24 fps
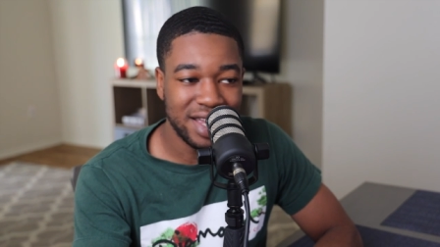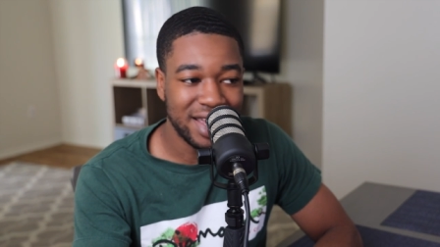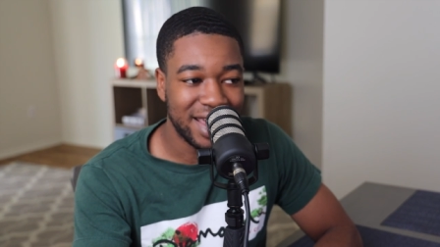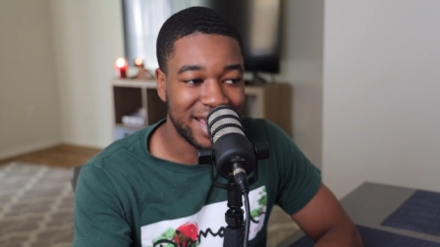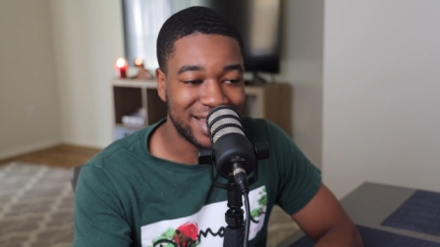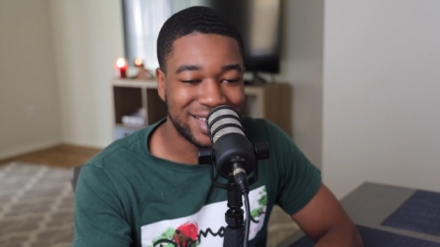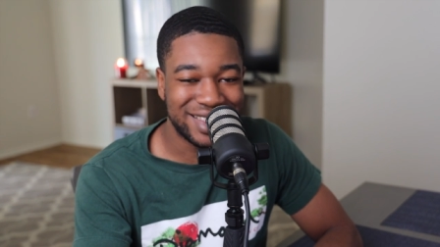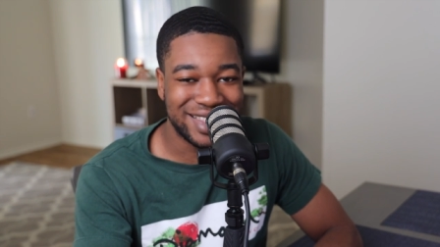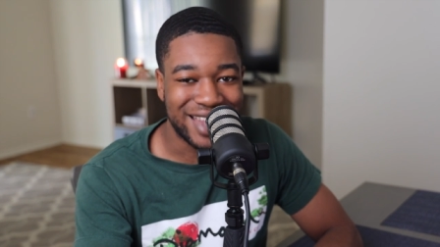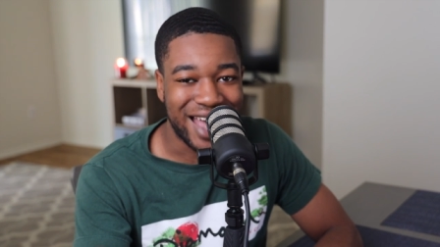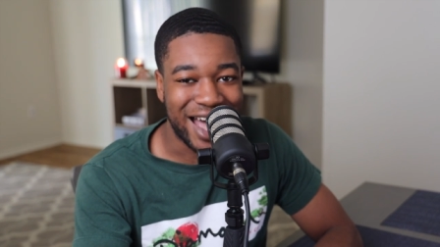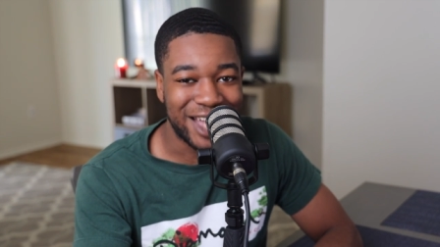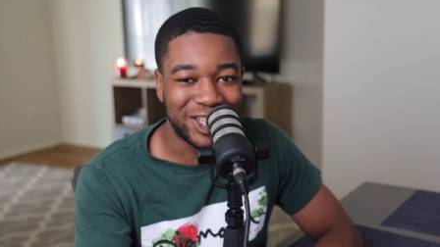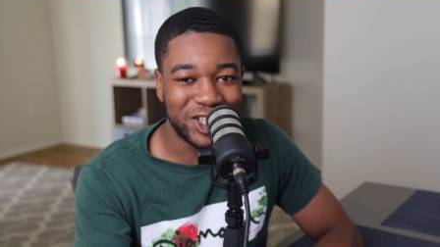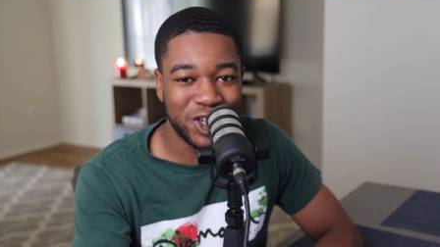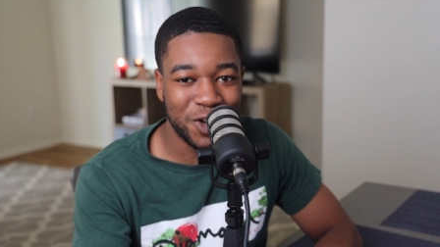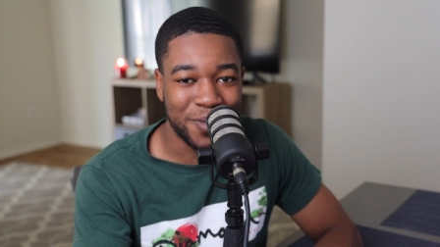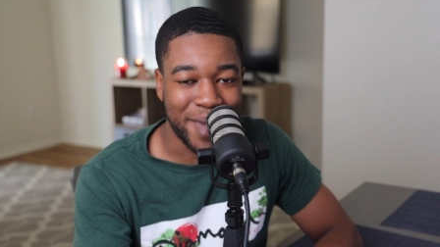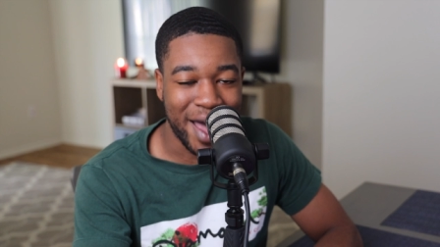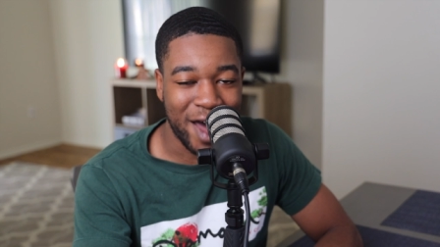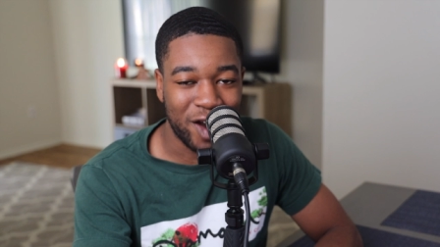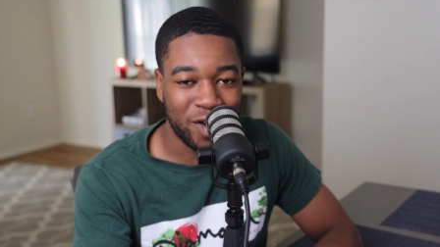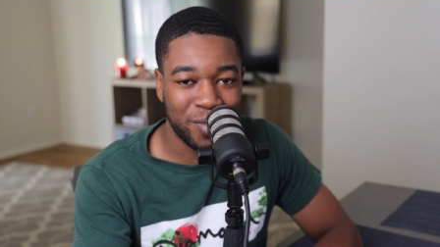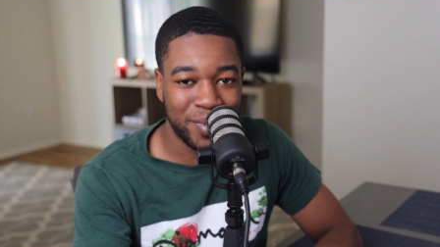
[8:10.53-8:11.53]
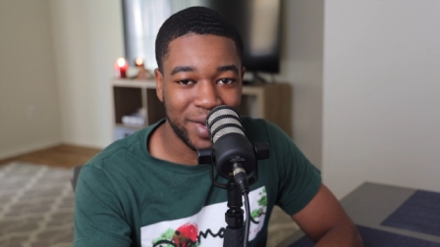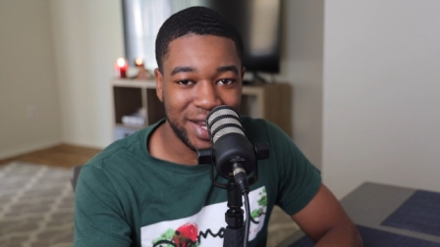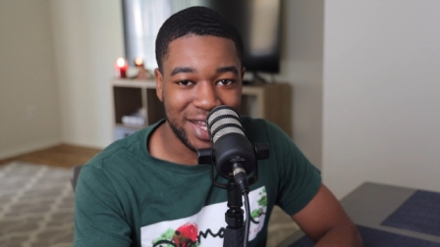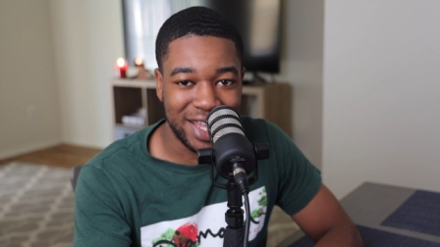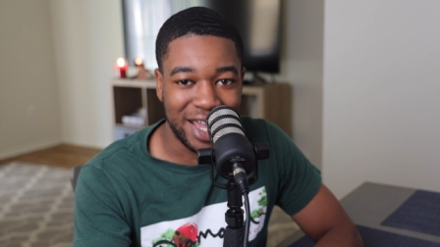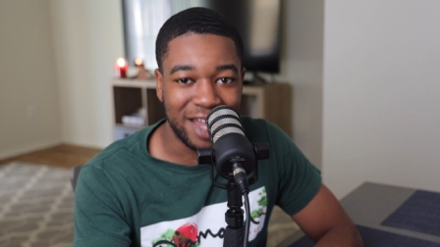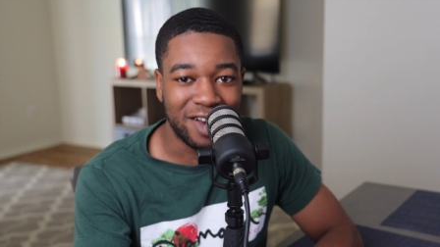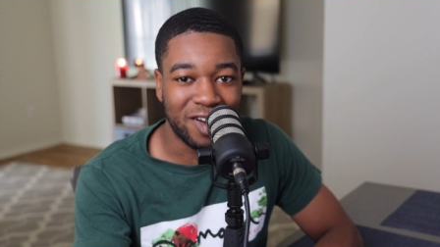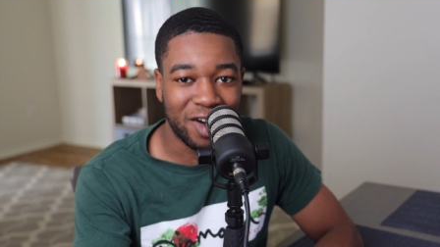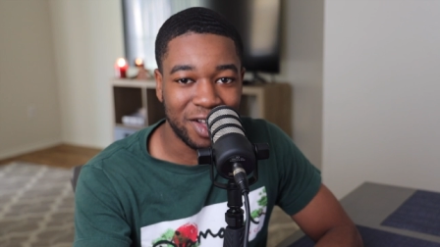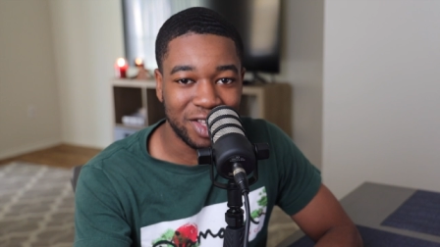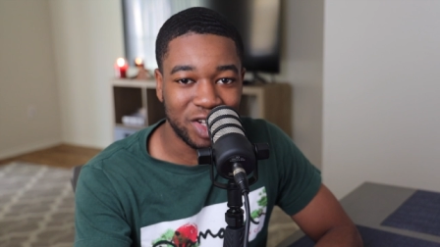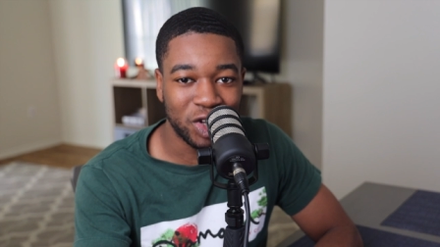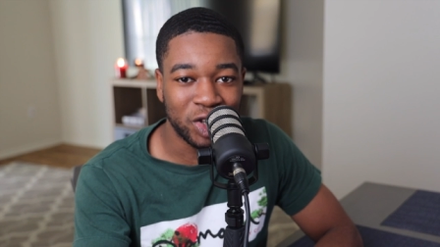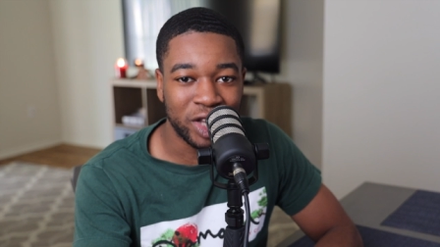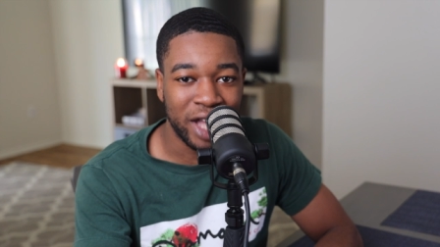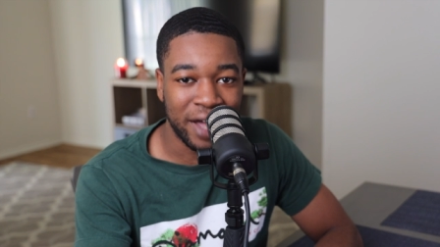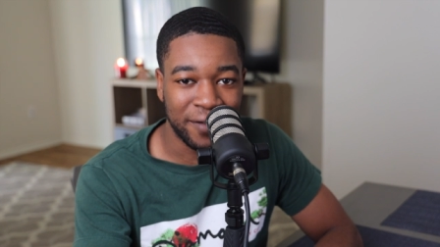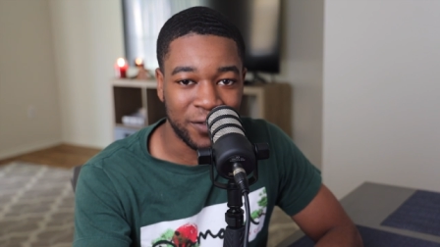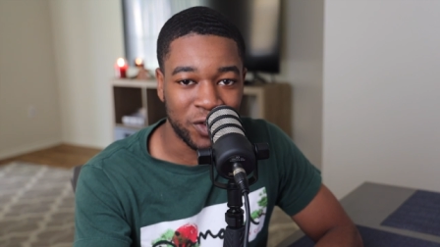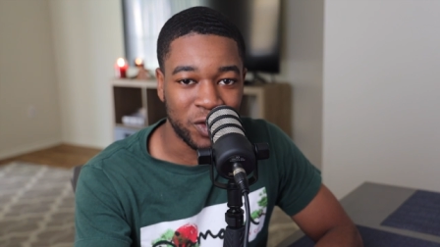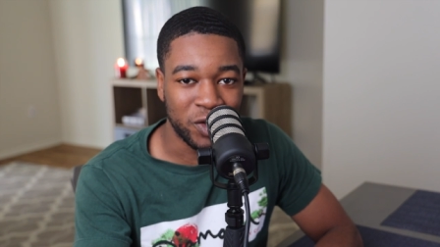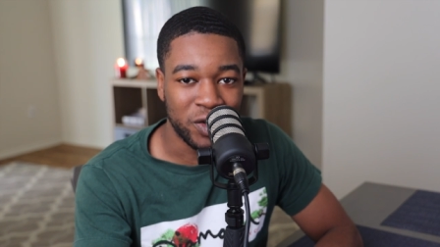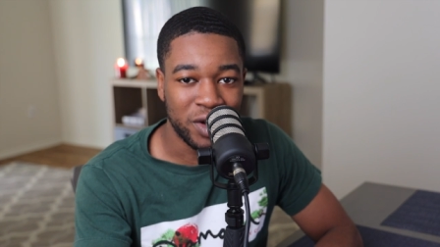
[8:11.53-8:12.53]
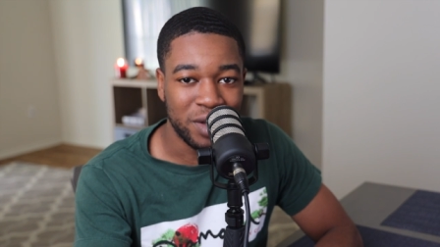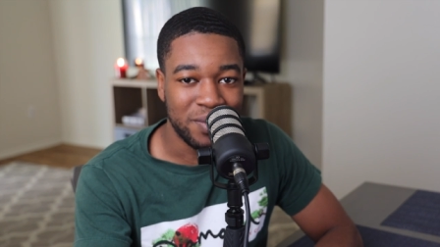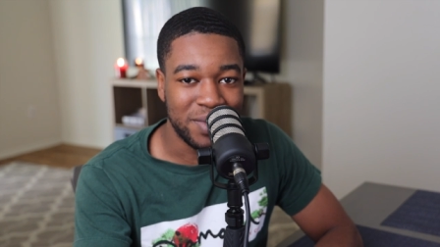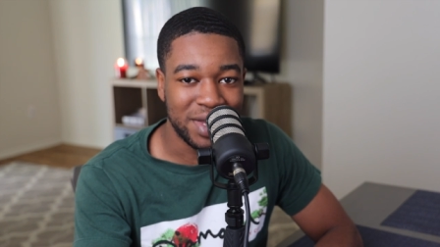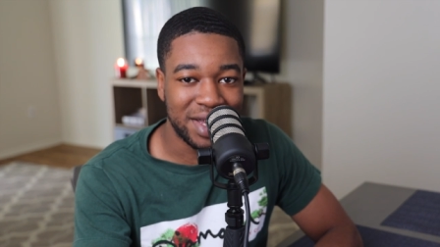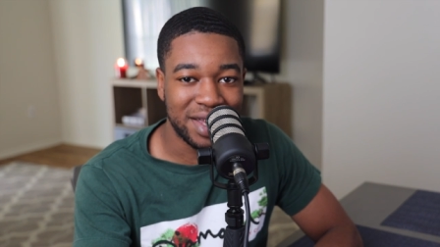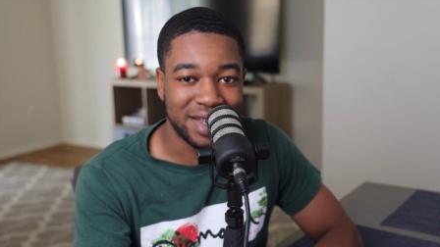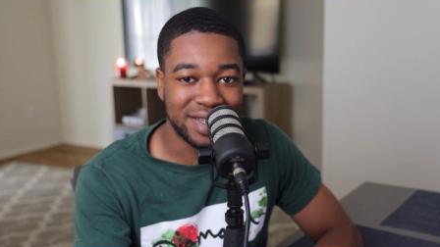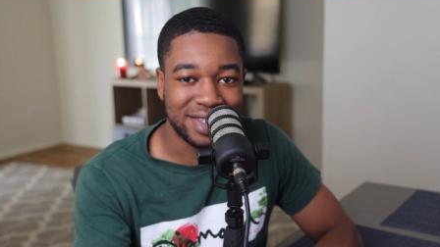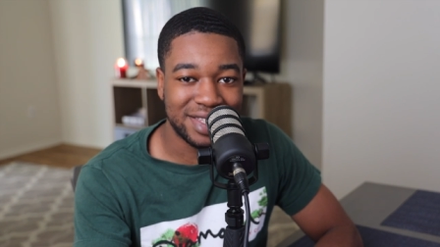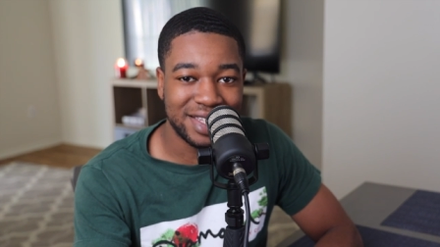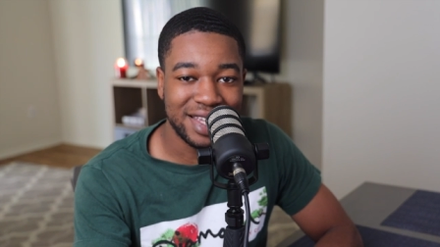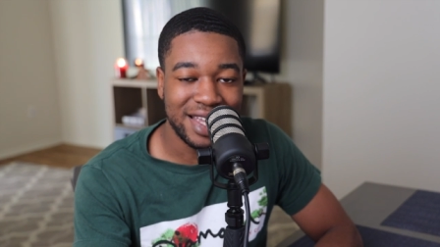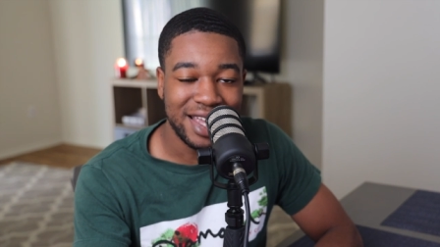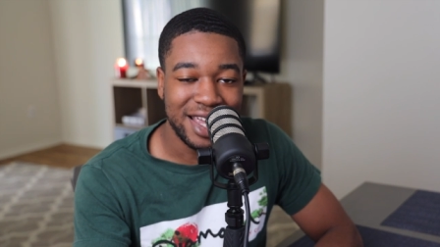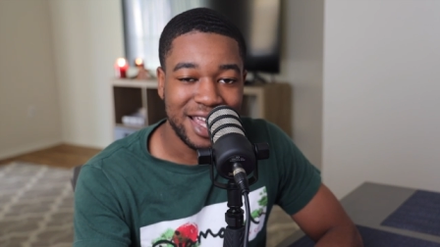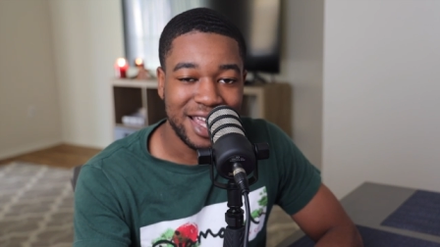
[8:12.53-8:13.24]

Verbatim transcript: is not your battle buddy and on your level. Because